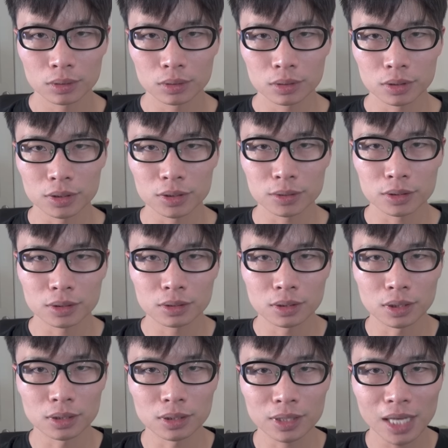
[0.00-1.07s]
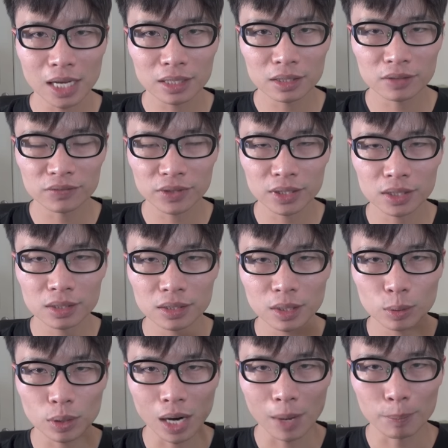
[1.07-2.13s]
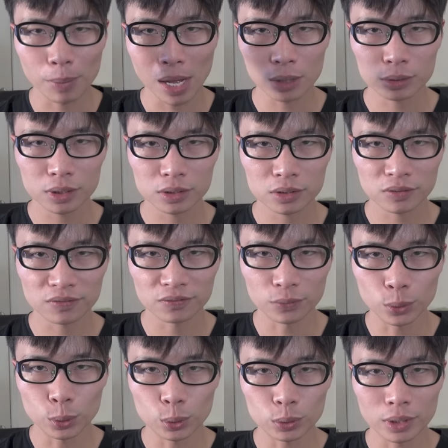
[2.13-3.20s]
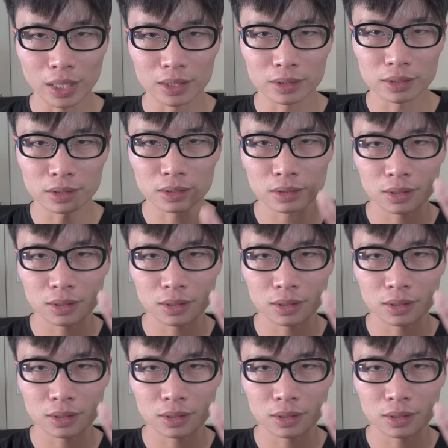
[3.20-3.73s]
because in the Garden of Eden there were abundance of food, and